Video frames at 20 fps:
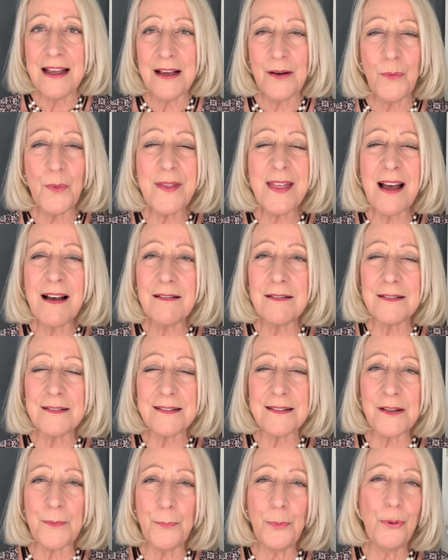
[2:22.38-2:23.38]
without
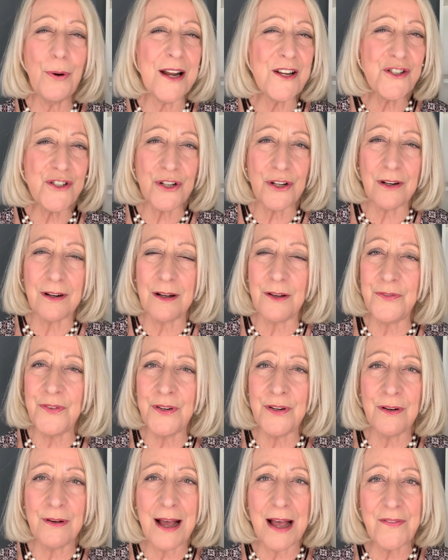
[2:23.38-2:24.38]
the pressure of, you
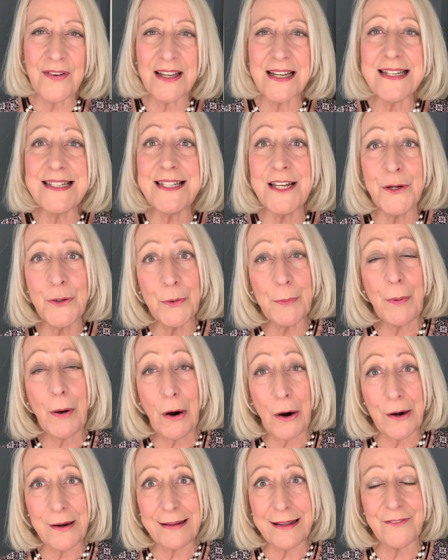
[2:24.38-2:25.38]
know, having a dinner
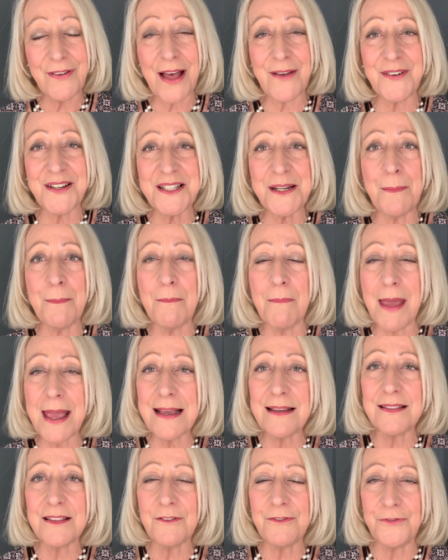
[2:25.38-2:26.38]
party, of having to
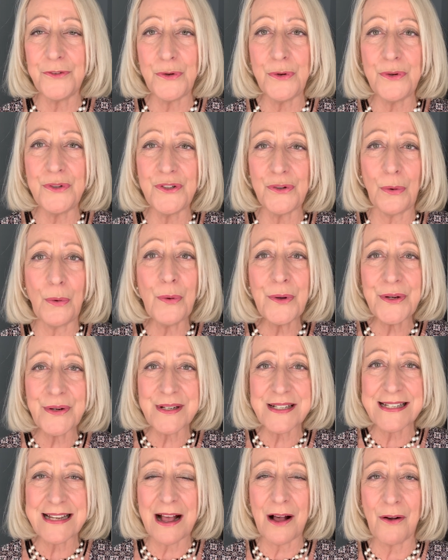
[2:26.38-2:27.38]
make the food all
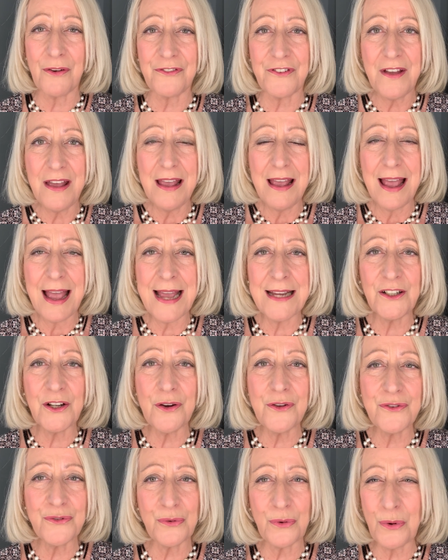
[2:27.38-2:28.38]
yourself and
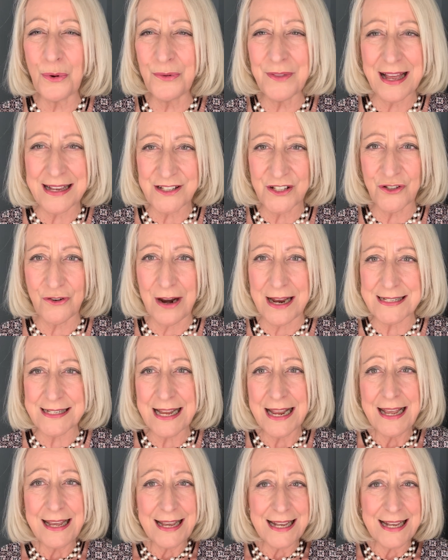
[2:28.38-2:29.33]
go through all that stress.